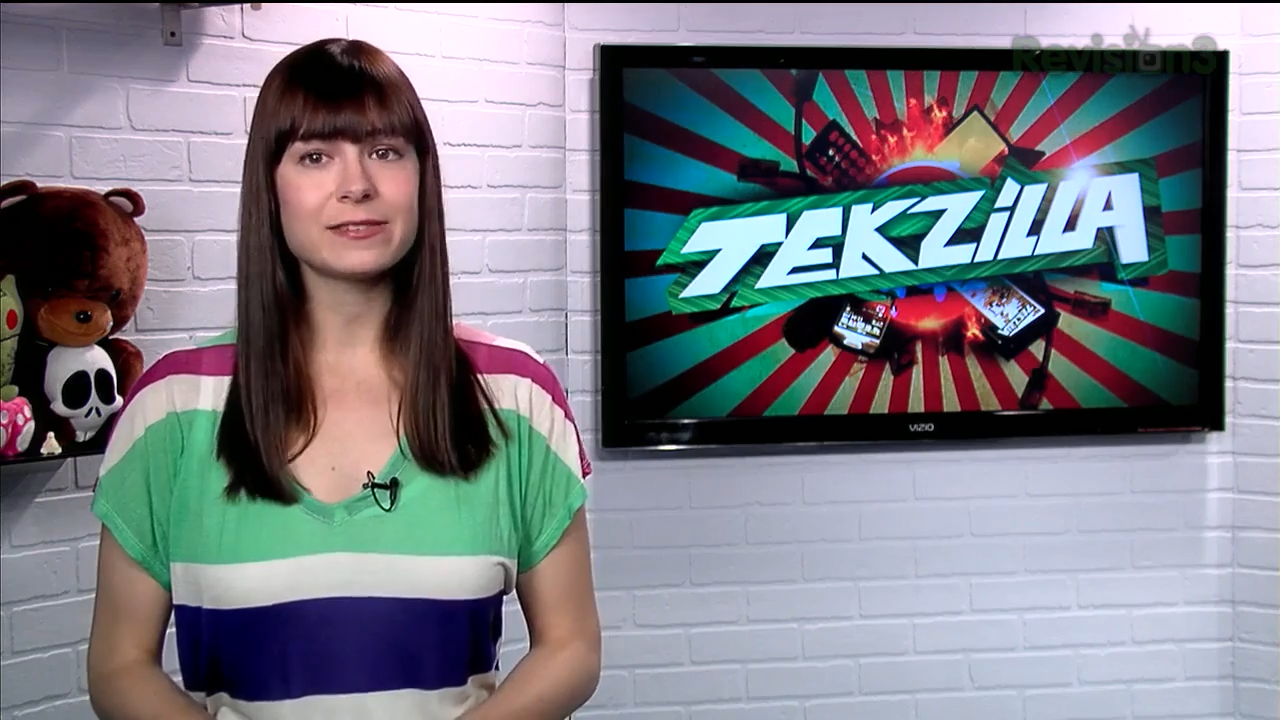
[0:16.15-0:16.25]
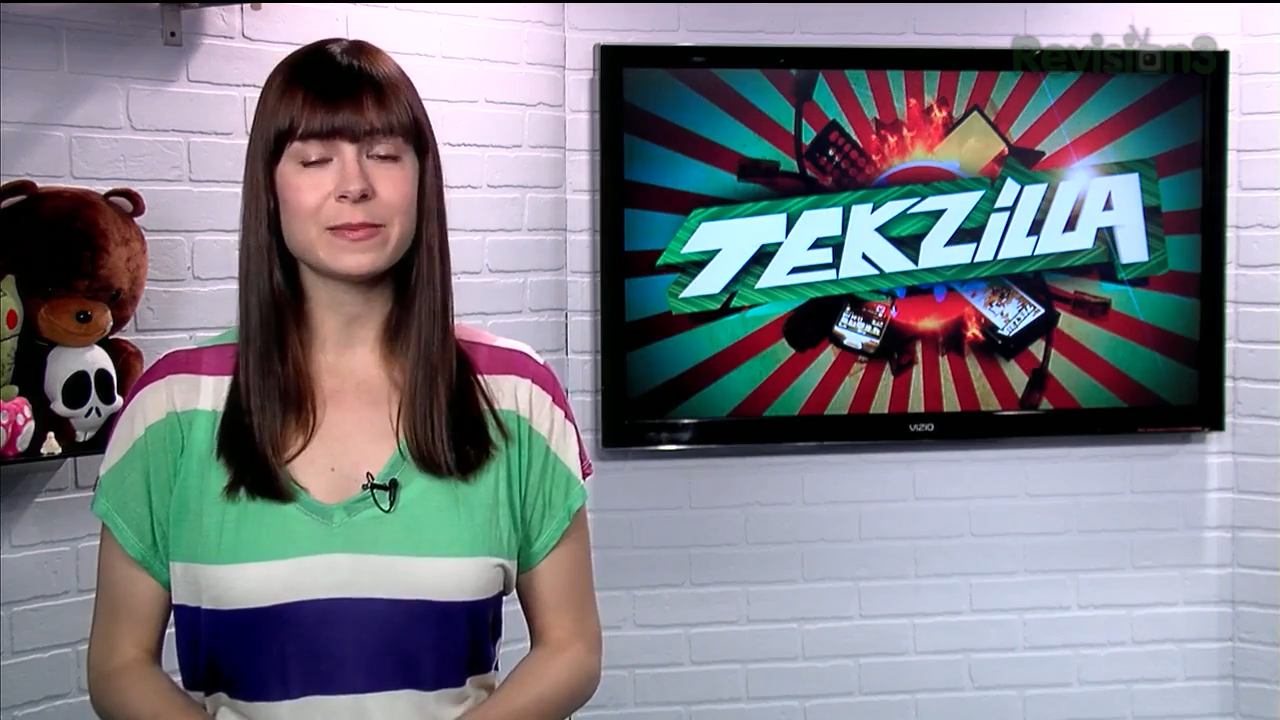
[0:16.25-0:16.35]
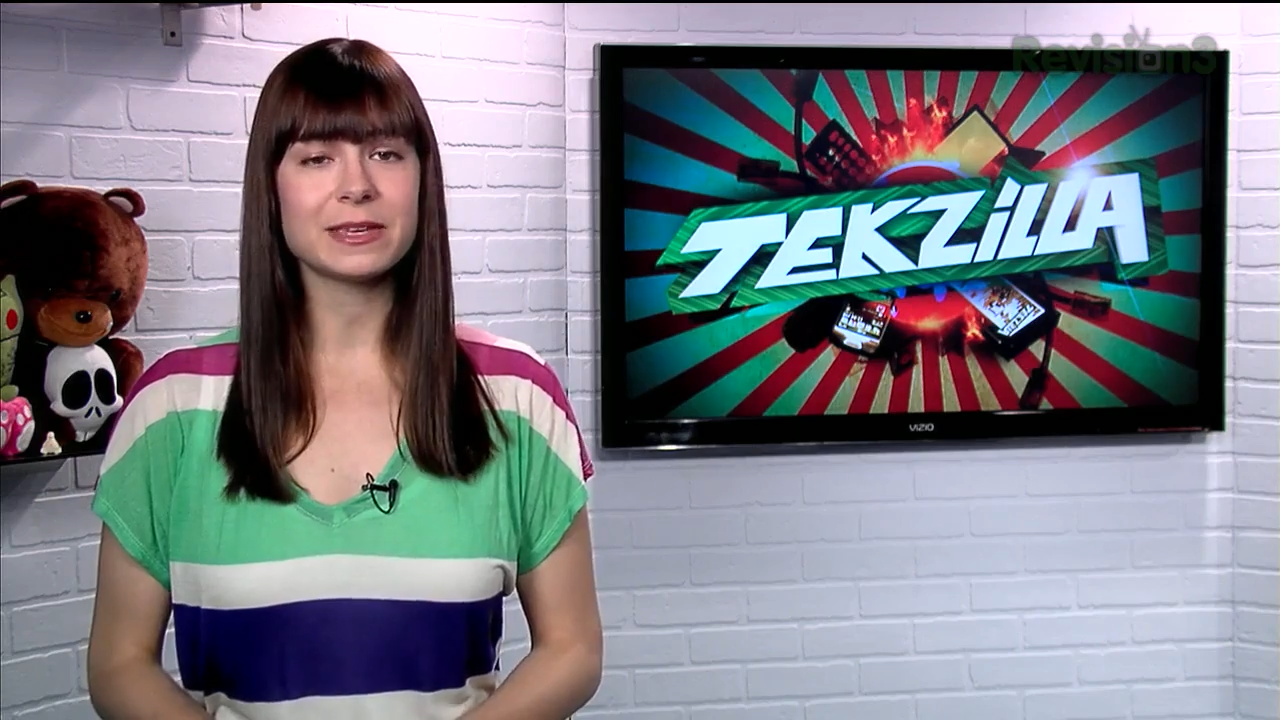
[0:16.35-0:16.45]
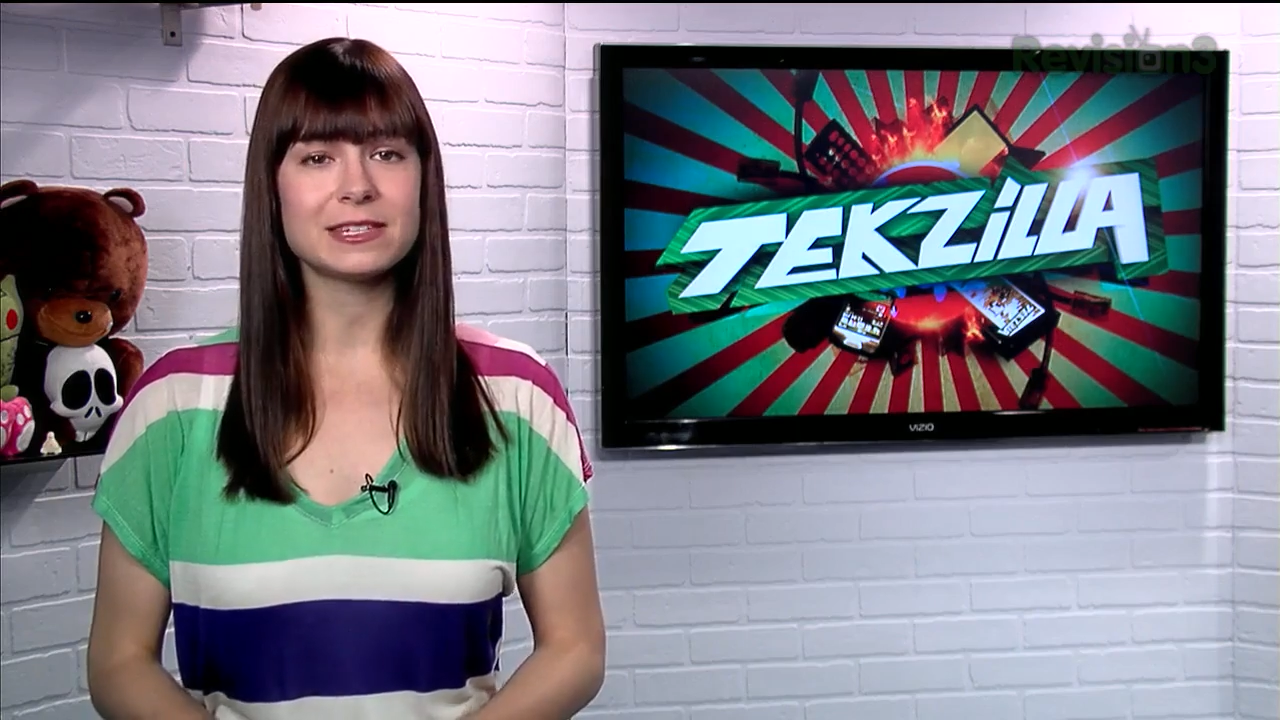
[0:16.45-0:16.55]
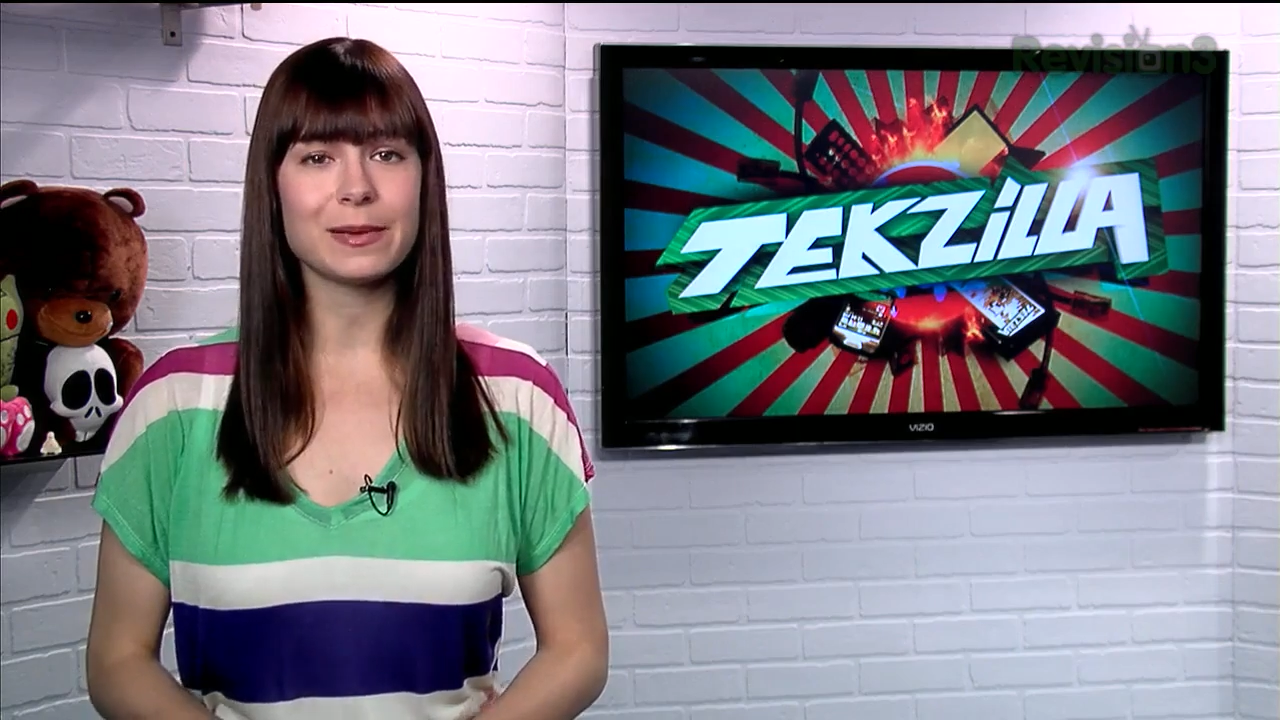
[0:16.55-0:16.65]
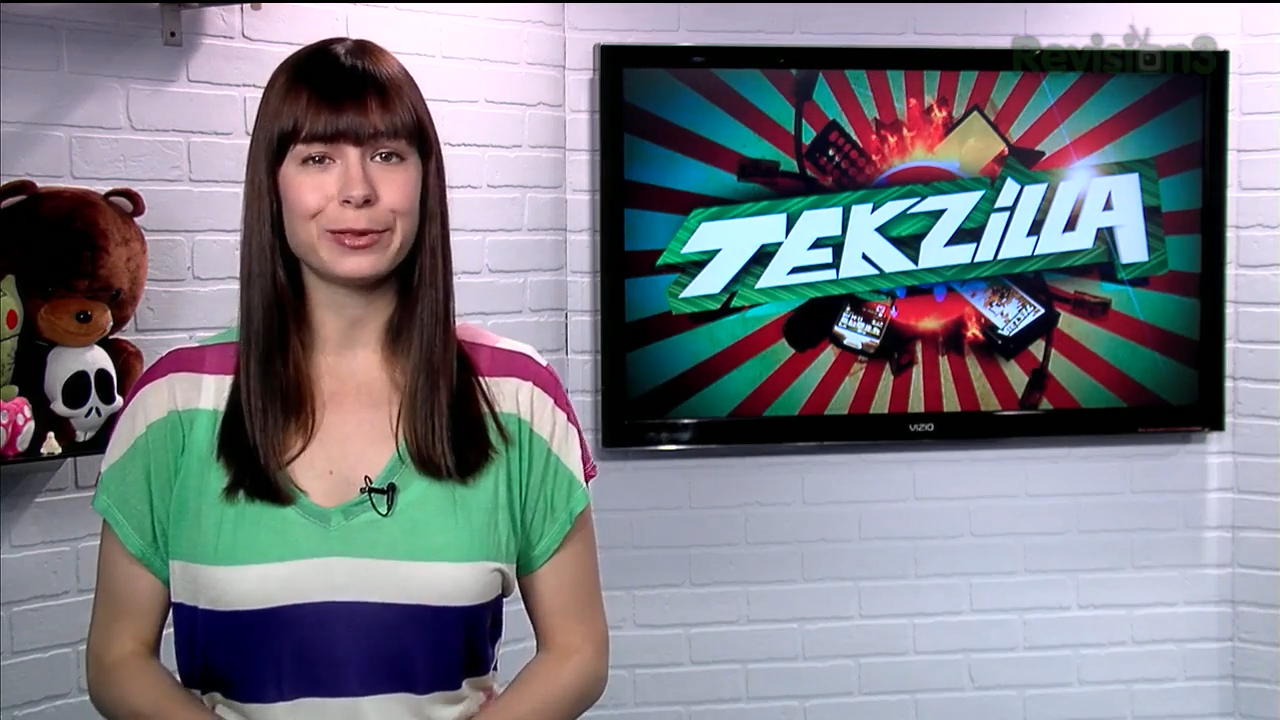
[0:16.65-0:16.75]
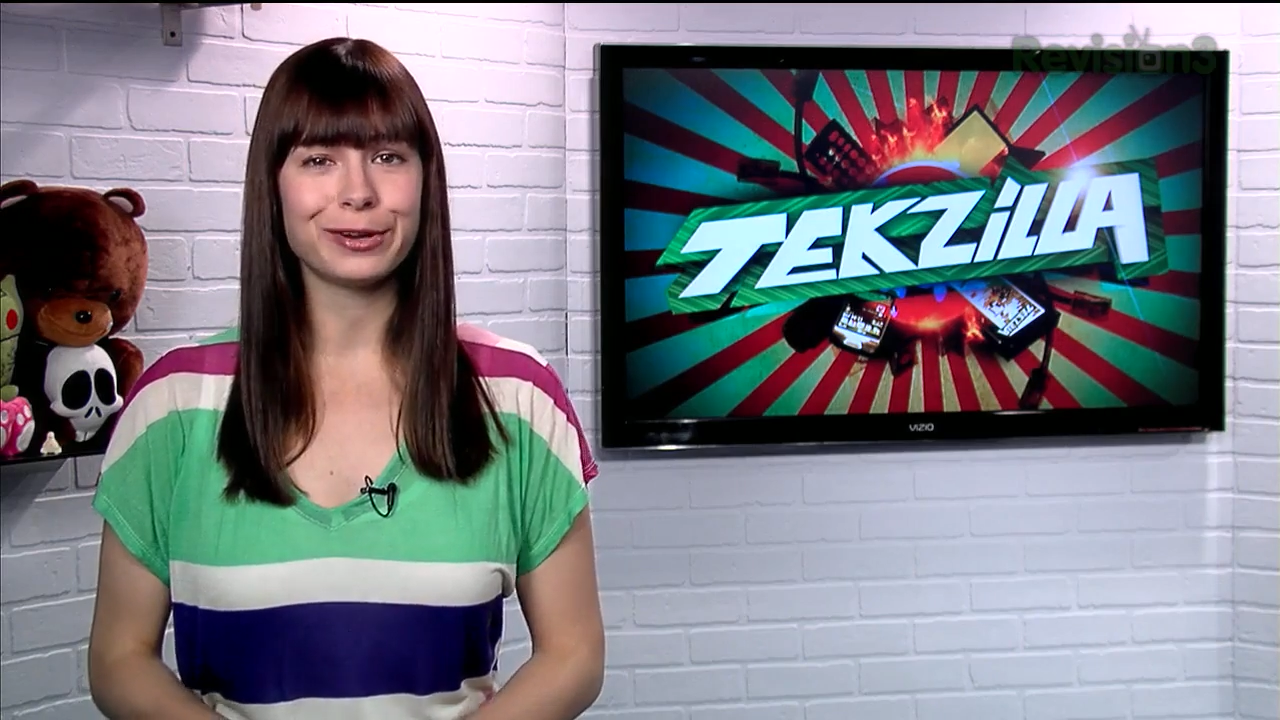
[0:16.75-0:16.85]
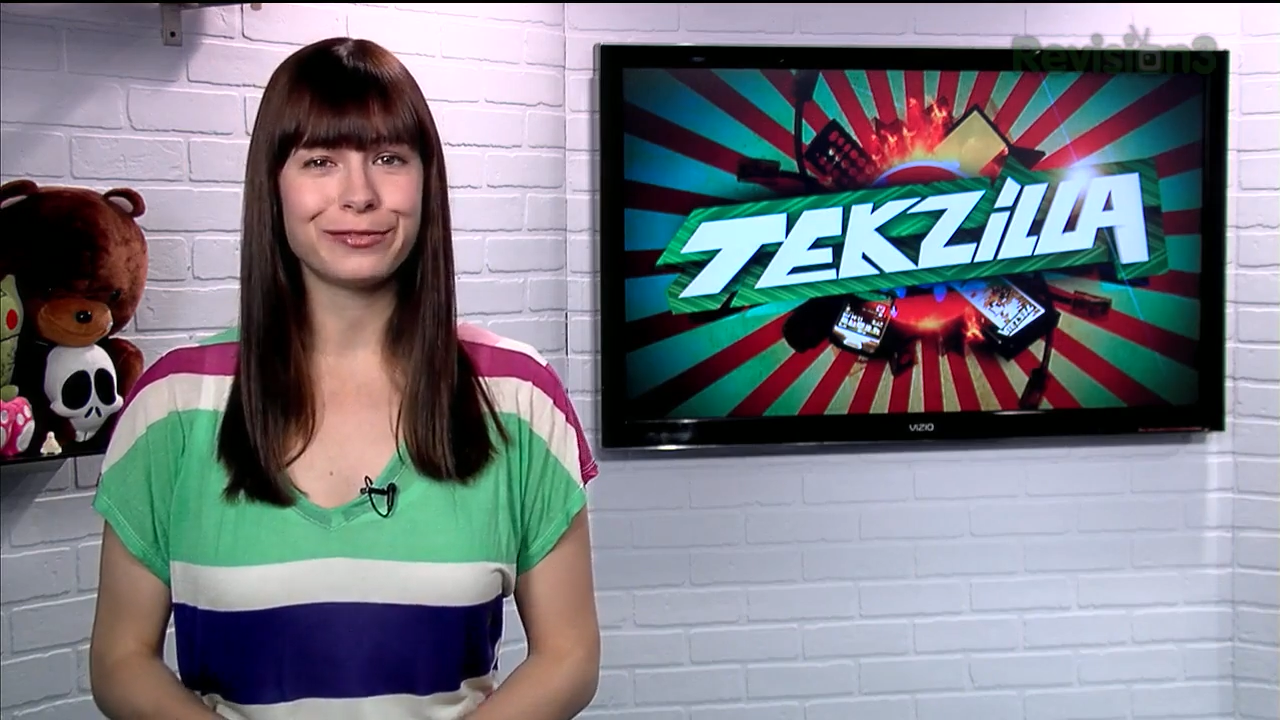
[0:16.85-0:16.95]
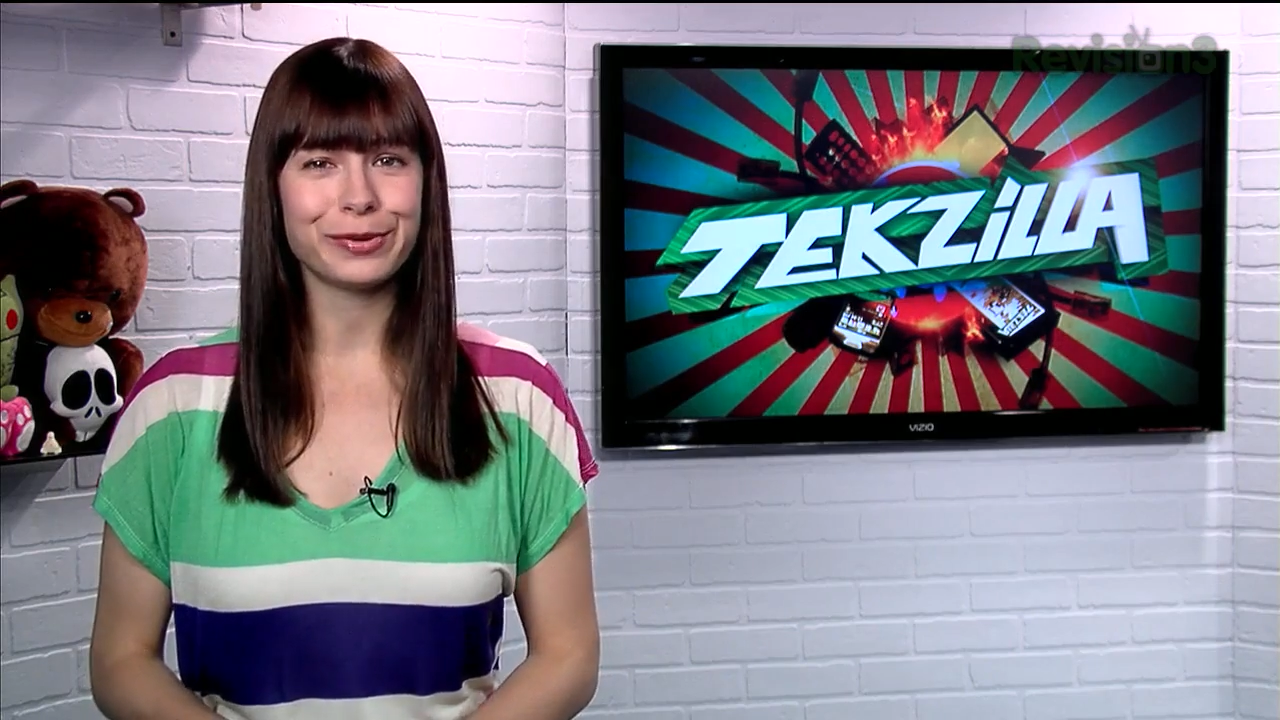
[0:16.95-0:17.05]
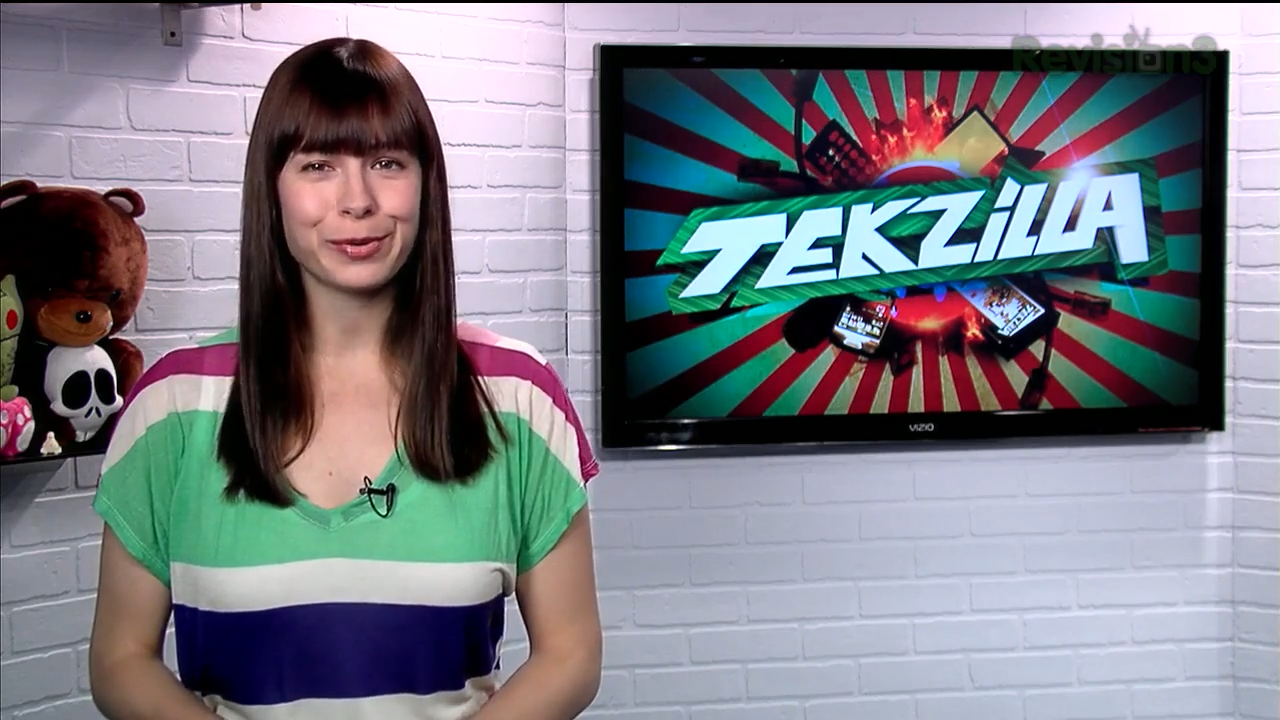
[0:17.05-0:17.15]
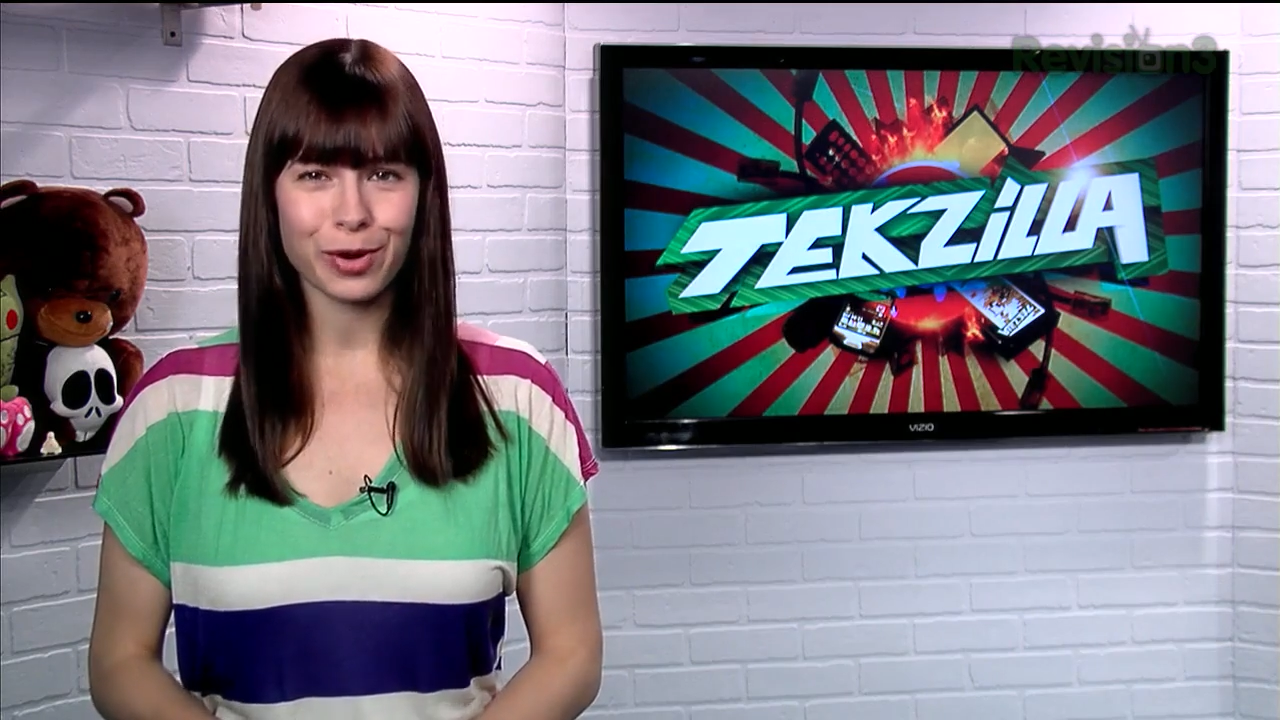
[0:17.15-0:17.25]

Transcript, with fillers: have something similar for you